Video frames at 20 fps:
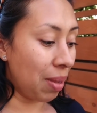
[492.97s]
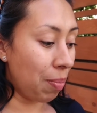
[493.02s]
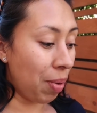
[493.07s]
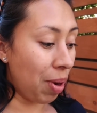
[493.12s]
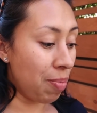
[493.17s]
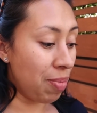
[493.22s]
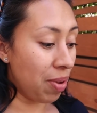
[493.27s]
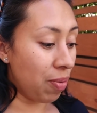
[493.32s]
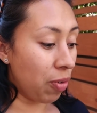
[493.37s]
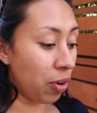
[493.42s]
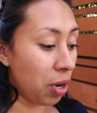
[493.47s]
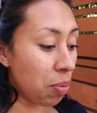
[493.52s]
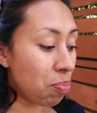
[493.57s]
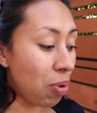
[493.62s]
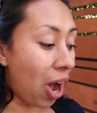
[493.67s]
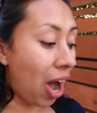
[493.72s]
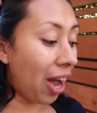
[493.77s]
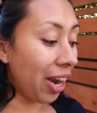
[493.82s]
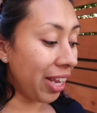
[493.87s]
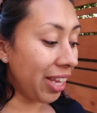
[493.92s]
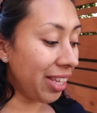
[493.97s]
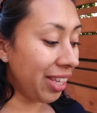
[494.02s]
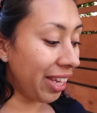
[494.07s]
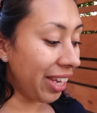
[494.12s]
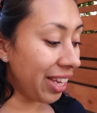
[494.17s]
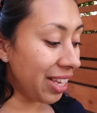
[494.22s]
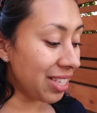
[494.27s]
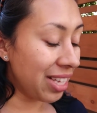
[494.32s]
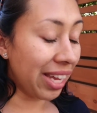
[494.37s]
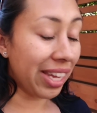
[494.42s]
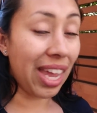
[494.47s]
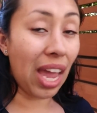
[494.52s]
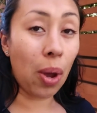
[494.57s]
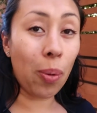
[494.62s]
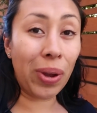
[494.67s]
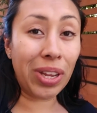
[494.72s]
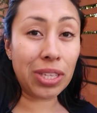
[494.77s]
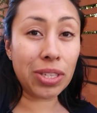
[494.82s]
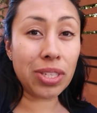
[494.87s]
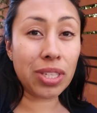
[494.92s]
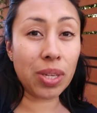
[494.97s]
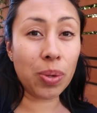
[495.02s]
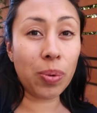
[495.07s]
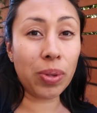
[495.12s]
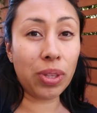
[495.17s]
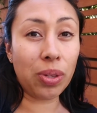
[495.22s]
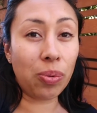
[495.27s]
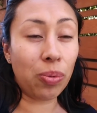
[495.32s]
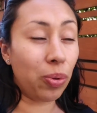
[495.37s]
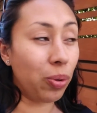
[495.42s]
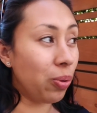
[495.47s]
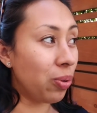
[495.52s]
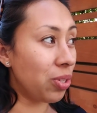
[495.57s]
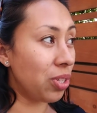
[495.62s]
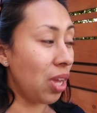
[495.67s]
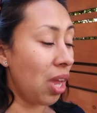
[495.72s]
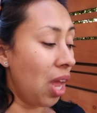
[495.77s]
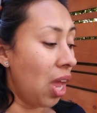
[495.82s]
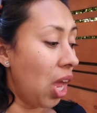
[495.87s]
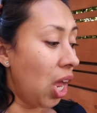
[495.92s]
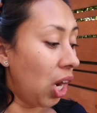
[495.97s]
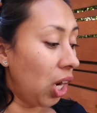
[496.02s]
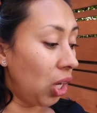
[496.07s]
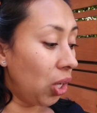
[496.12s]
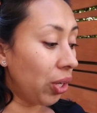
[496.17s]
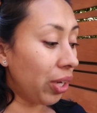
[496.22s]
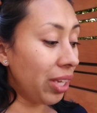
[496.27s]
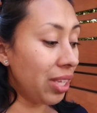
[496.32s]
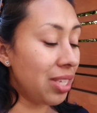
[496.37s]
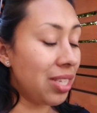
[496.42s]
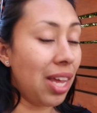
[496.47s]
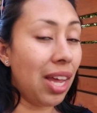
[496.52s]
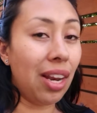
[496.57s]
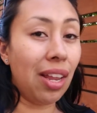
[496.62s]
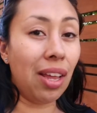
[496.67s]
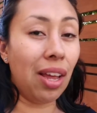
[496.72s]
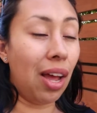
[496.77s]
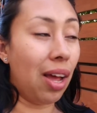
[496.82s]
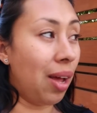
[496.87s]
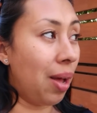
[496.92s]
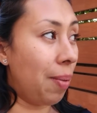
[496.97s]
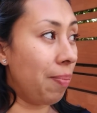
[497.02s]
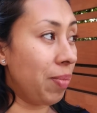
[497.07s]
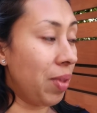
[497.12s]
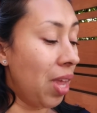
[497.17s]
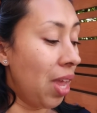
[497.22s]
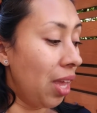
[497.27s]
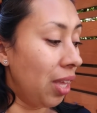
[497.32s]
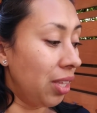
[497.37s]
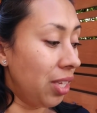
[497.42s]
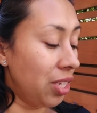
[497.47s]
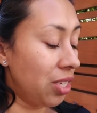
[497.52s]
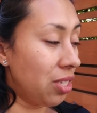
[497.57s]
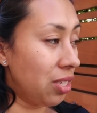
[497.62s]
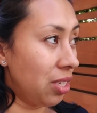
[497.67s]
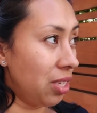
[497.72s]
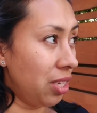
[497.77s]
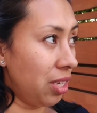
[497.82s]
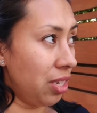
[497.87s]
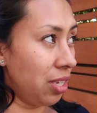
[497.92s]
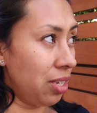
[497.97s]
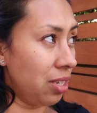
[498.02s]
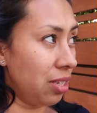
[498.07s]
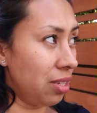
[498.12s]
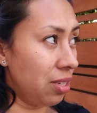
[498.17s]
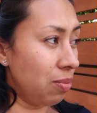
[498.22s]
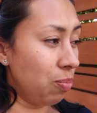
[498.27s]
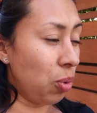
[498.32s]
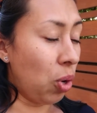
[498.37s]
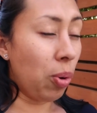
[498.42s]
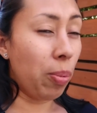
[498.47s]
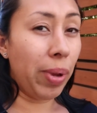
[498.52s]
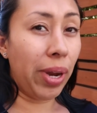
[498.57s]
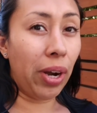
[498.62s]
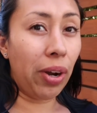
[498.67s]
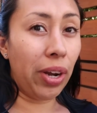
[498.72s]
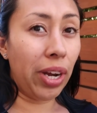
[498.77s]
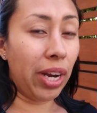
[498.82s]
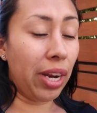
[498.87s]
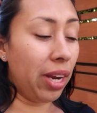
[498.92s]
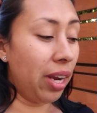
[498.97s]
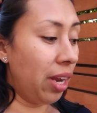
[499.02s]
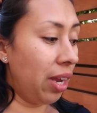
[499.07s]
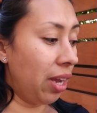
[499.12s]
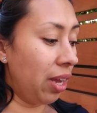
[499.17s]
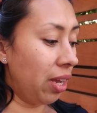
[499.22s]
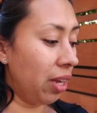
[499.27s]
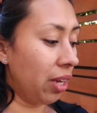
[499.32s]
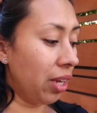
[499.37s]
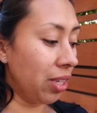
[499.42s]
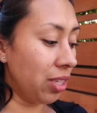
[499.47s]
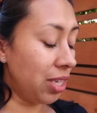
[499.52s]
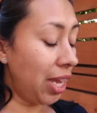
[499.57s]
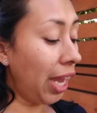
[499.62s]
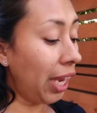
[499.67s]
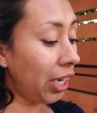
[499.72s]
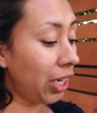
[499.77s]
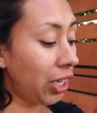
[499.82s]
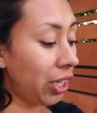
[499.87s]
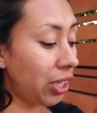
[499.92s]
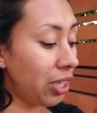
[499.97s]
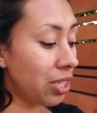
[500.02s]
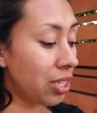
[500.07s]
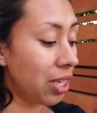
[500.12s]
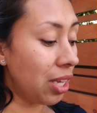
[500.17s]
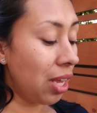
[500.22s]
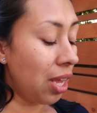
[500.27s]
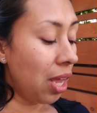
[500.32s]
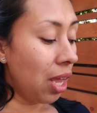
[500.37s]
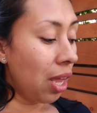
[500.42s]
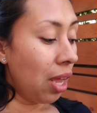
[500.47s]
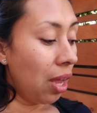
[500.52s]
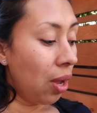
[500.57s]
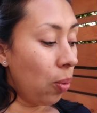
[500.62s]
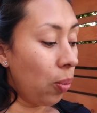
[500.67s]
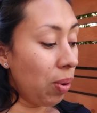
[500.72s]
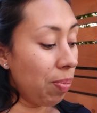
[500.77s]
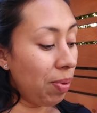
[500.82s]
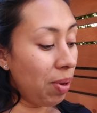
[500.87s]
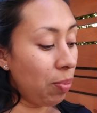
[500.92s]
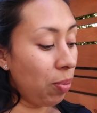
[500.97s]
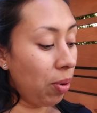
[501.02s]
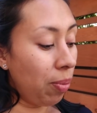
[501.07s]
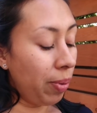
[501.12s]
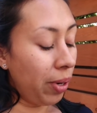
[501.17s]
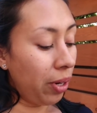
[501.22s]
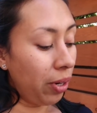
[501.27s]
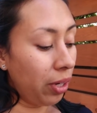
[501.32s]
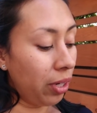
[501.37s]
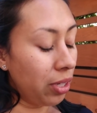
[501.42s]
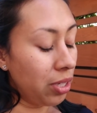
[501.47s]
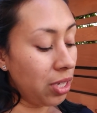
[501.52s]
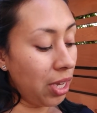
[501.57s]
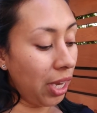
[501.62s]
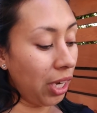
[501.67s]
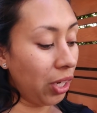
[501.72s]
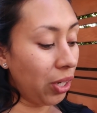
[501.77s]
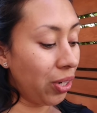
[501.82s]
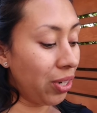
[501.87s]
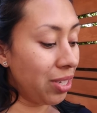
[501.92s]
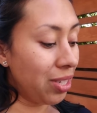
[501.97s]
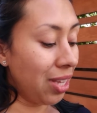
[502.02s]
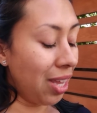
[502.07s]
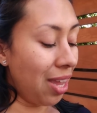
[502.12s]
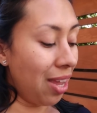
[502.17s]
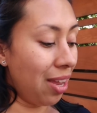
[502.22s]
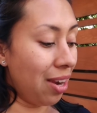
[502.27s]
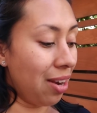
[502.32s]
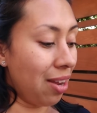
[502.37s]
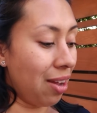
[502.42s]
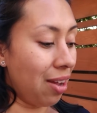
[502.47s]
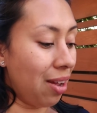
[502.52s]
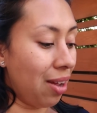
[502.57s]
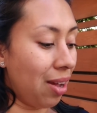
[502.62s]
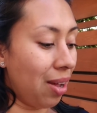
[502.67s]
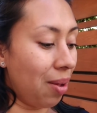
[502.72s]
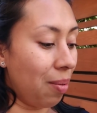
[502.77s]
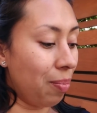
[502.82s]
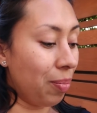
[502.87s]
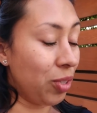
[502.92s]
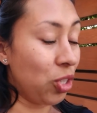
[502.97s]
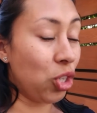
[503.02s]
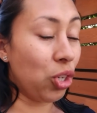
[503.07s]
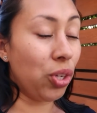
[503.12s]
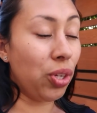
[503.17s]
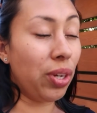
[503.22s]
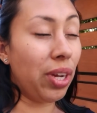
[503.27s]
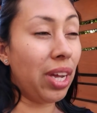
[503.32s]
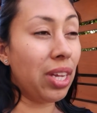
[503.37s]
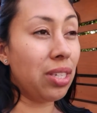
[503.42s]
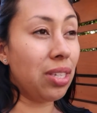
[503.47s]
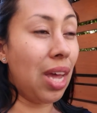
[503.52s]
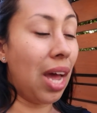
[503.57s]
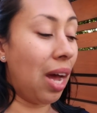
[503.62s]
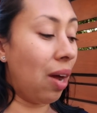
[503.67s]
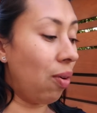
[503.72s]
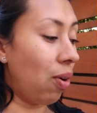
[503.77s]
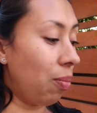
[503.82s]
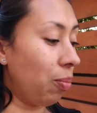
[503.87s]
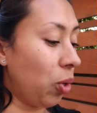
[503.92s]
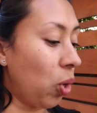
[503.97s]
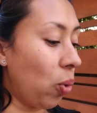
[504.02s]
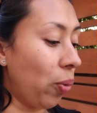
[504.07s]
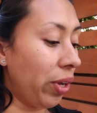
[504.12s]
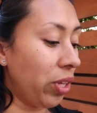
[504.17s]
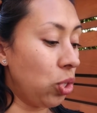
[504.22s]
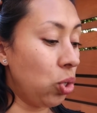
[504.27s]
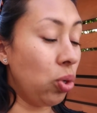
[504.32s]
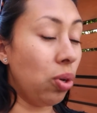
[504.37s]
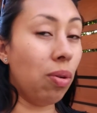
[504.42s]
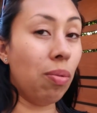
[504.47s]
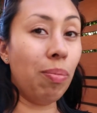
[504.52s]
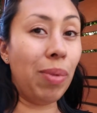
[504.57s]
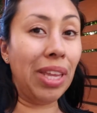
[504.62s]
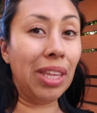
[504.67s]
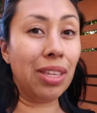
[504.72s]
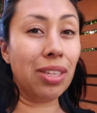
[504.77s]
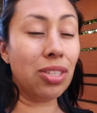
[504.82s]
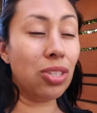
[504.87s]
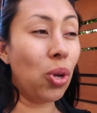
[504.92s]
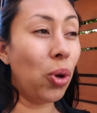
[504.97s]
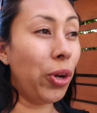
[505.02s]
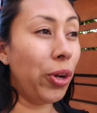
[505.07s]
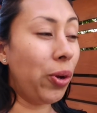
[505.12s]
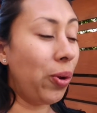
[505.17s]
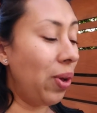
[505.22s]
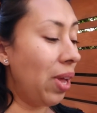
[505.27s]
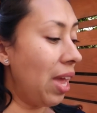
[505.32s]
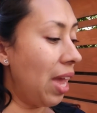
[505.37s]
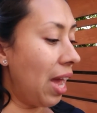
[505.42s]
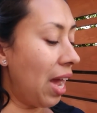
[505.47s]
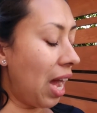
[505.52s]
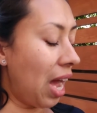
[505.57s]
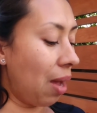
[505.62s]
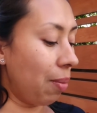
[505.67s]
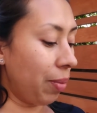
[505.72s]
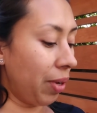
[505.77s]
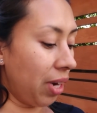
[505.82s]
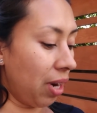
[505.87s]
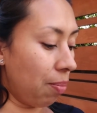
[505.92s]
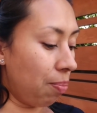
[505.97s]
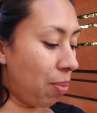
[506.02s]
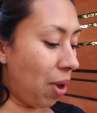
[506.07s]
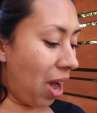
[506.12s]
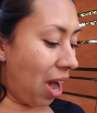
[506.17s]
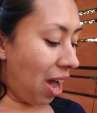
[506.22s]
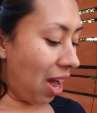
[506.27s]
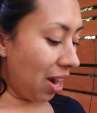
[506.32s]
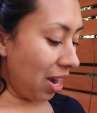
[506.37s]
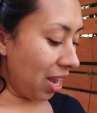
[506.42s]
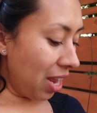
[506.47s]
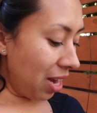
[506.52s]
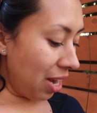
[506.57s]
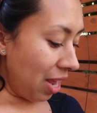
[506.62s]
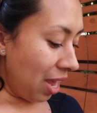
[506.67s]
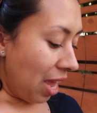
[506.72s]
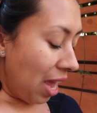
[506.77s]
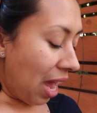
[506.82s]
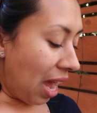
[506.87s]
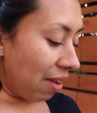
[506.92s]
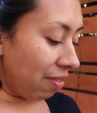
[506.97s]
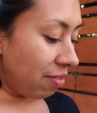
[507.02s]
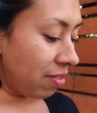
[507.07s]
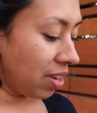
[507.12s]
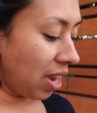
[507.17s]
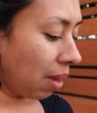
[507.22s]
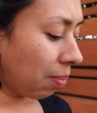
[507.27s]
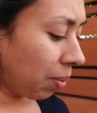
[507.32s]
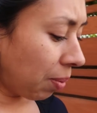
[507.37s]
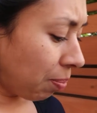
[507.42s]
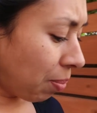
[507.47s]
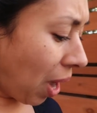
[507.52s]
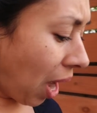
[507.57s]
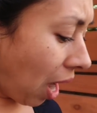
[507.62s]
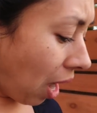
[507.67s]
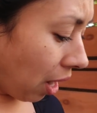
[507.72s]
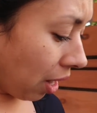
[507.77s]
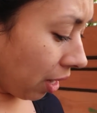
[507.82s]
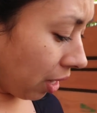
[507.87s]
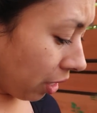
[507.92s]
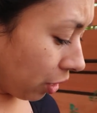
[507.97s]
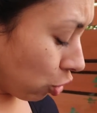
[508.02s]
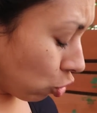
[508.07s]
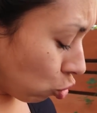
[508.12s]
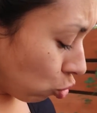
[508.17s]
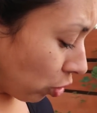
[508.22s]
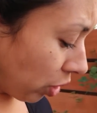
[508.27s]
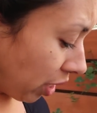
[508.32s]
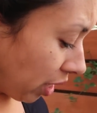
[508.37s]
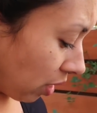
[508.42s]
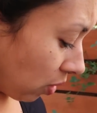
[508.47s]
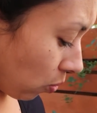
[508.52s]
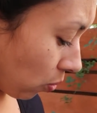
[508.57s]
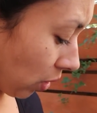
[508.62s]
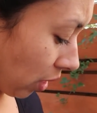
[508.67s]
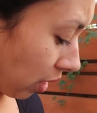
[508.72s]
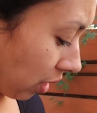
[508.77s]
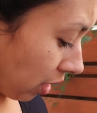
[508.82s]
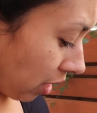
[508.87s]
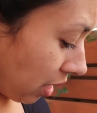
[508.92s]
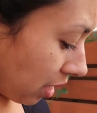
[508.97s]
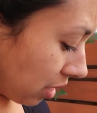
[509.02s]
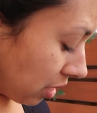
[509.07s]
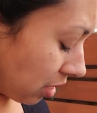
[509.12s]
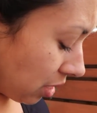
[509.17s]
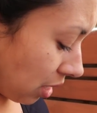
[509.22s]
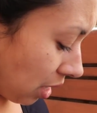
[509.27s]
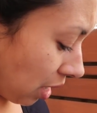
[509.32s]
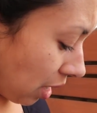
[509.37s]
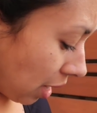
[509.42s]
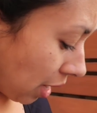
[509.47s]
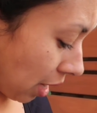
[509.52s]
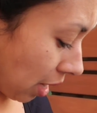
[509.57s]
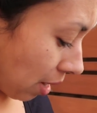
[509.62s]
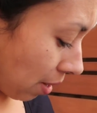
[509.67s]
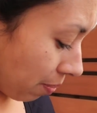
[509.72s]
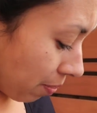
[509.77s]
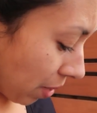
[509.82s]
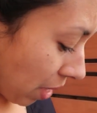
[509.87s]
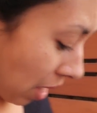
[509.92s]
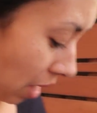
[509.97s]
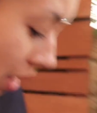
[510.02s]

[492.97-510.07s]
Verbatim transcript: I'm gonna be repotting these. I can't wait to see what the roots look inside of um, these, these mulberry containers weeping mulberry containers and um, show you guys how I'm going to amend the soil how I'm gonna pot it I've never potted a tree in one of these um,